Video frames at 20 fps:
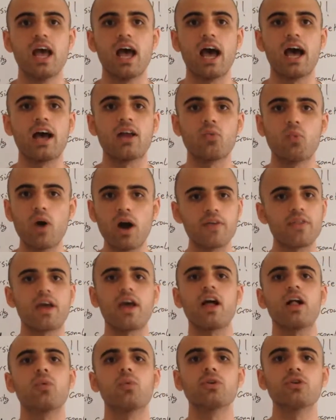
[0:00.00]
And why the
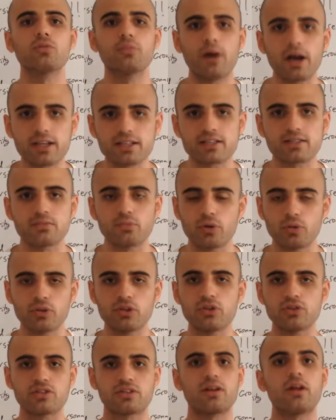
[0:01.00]
hell would
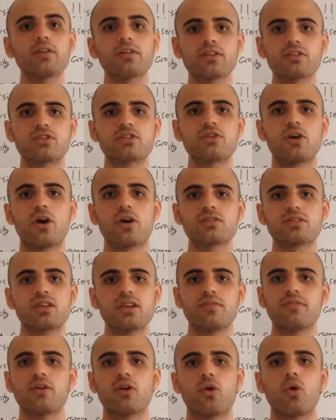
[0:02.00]
you sell these stocks
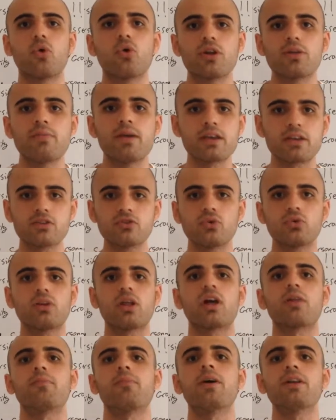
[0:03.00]
if they're already making you a
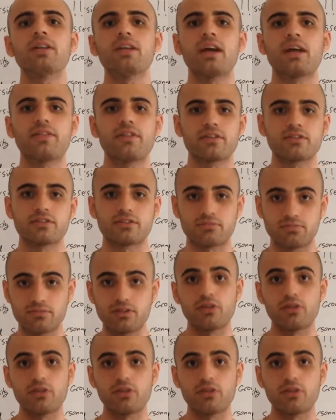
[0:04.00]
lot of money and